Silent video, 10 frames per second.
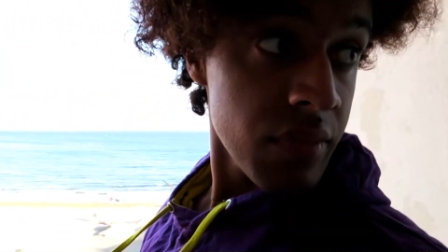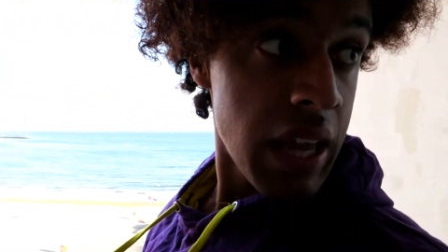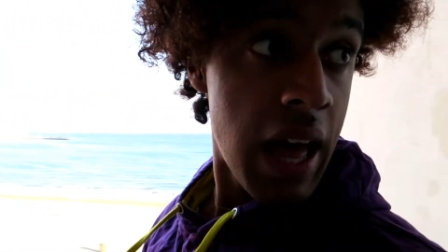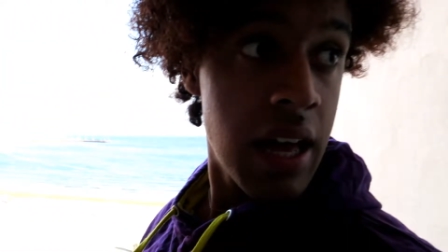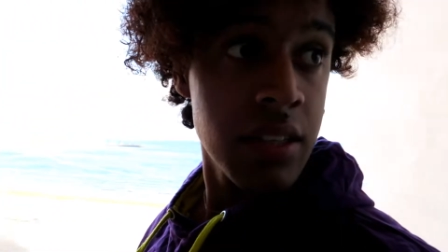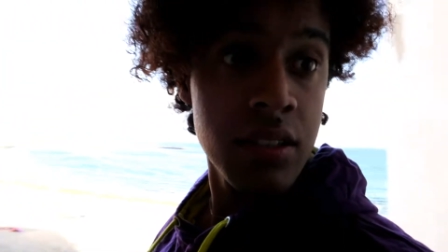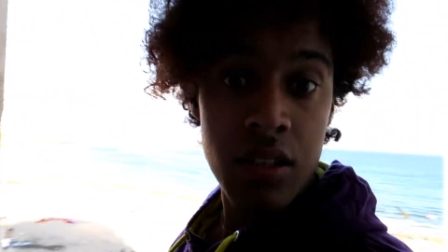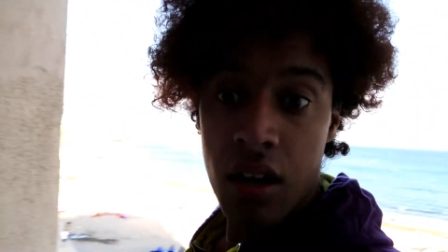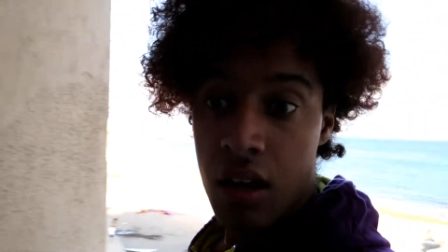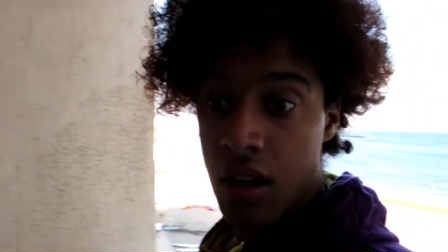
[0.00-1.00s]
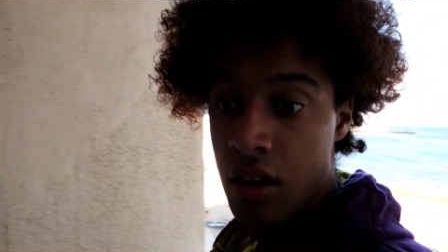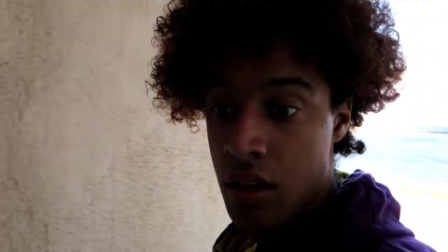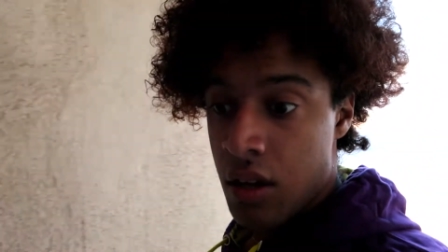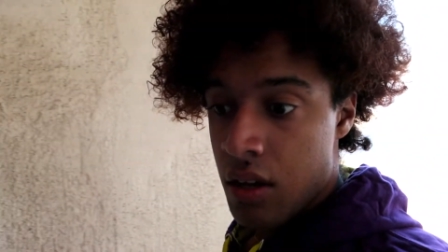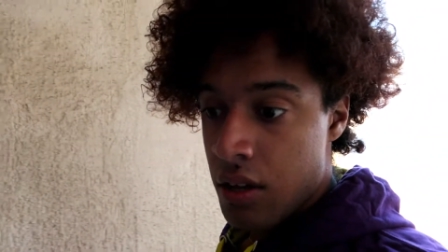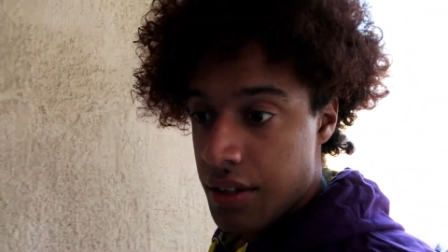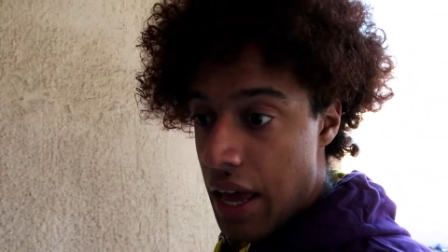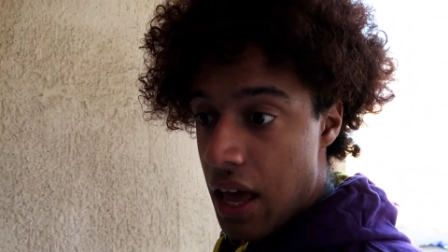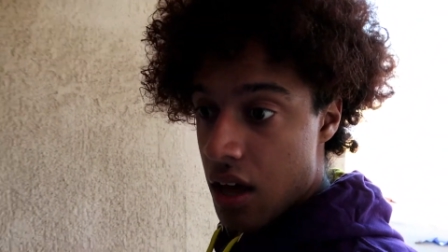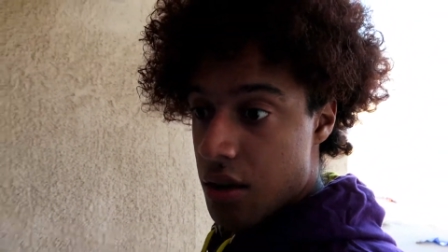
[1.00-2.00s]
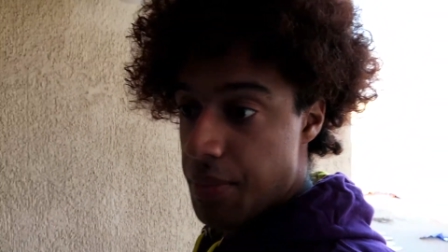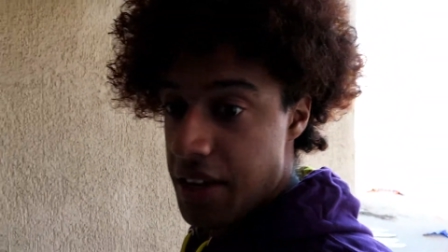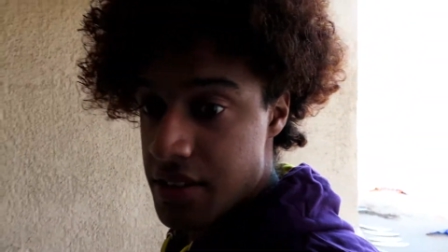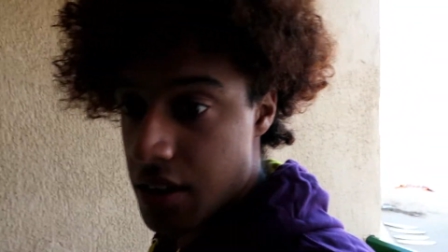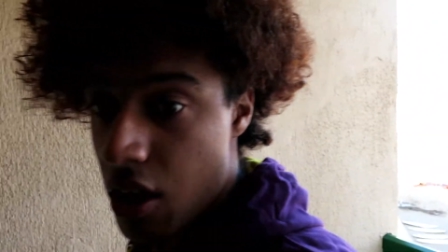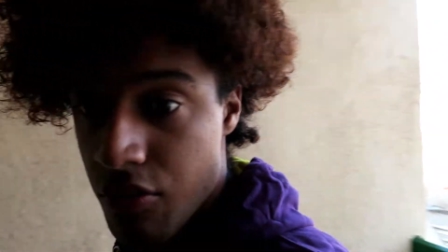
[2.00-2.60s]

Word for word: and uh, yeah, basically our